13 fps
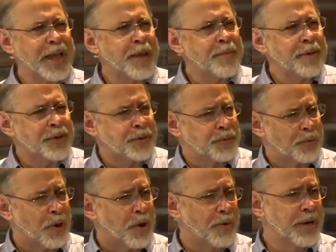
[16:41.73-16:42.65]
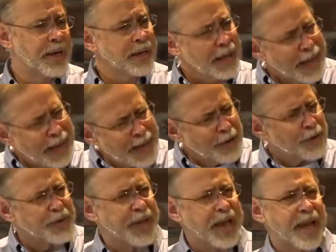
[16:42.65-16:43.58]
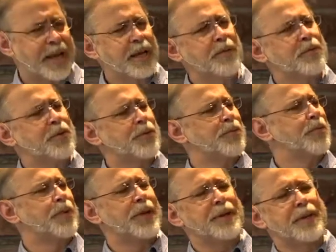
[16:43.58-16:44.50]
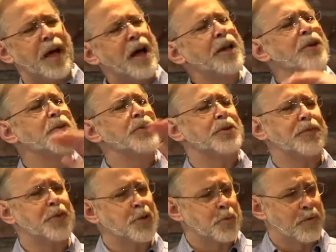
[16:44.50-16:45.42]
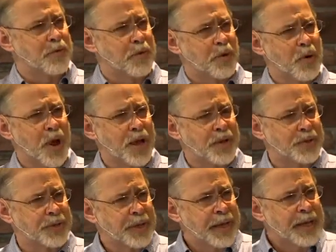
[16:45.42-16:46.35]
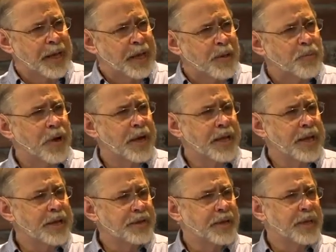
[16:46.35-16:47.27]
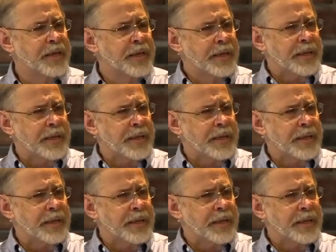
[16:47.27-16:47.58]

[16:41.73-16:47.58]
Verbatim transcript: Amos wrote, and I understand it was written hundreds of years before Christ, but it's a